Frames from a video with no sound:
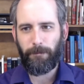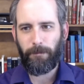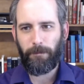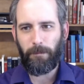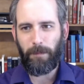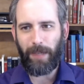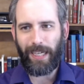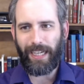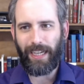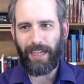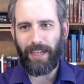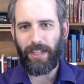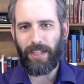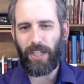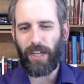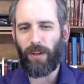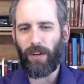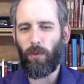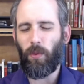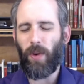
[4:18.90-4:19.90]
because
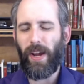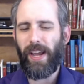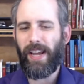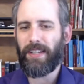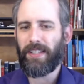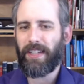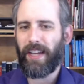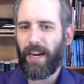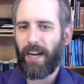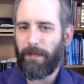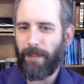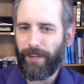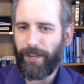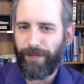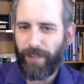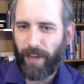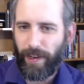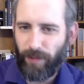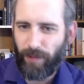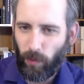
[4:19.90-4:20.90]
in a way it's kind of my
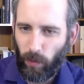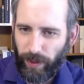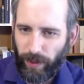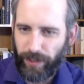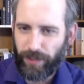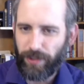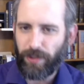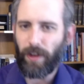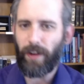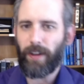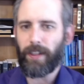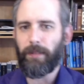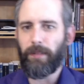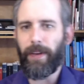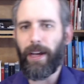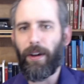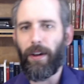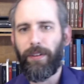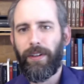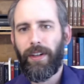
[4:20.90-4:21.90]
favorite one to talk
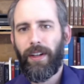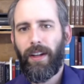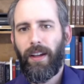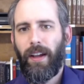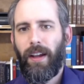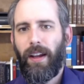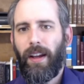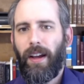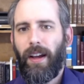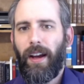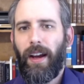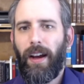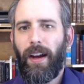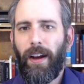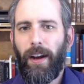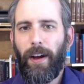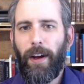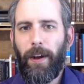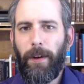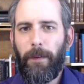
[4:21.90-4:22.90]
about.
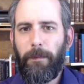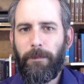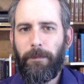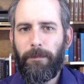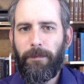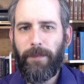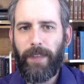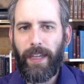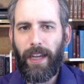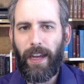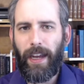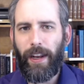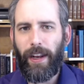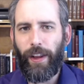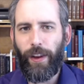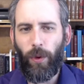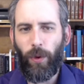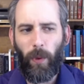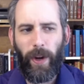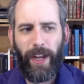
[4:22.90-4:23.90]
In
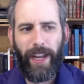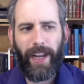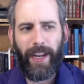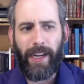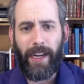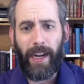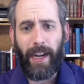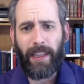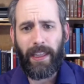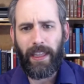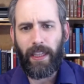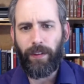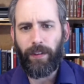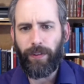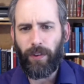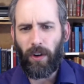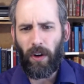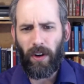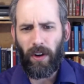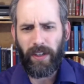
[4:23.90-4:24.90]
a way, I think
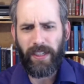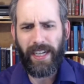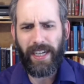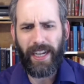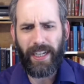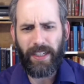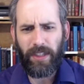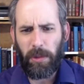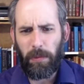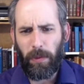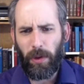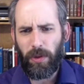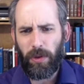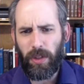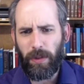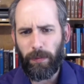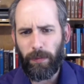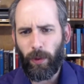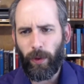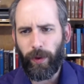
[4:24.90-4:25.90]
for our day, it's the most
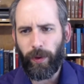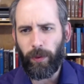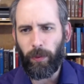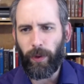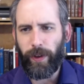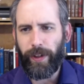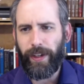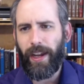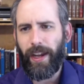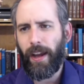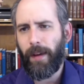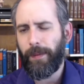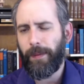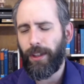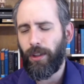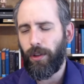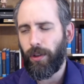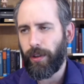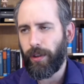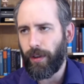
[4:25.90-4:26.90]
important one. Now, I mean,
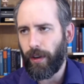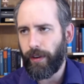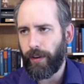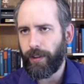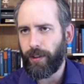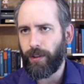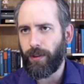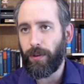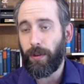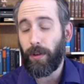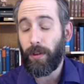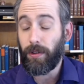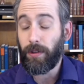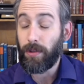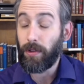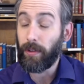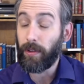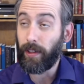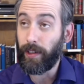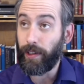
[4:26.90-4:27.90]
you could
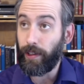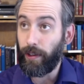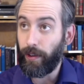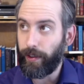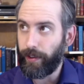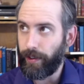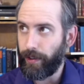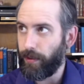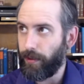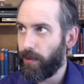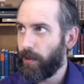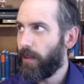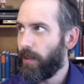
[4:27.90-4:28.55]
certainly argue.